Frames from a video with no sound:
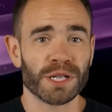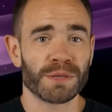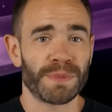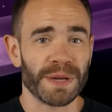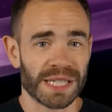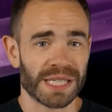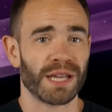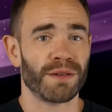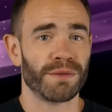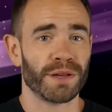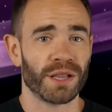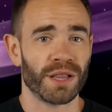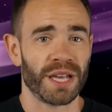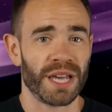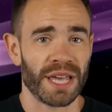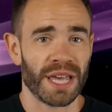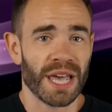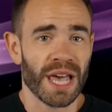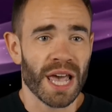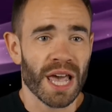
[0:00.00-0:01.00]

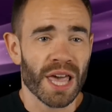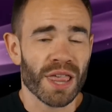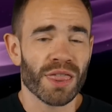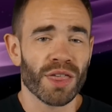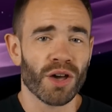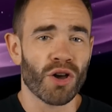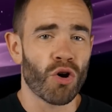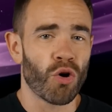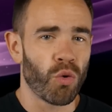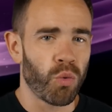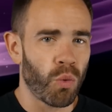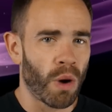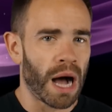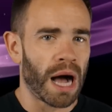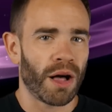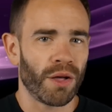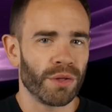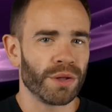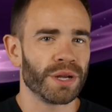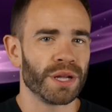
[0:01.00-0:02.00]
specifically the
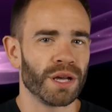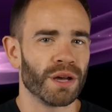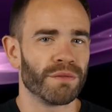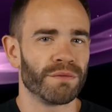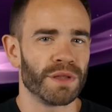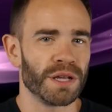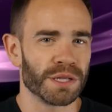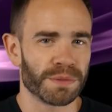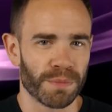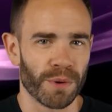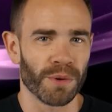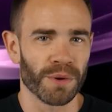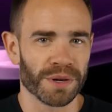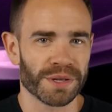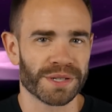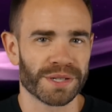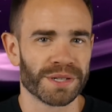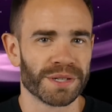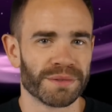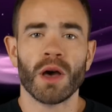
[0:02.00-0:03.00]
quality of these
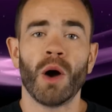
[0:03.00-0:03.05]
ports.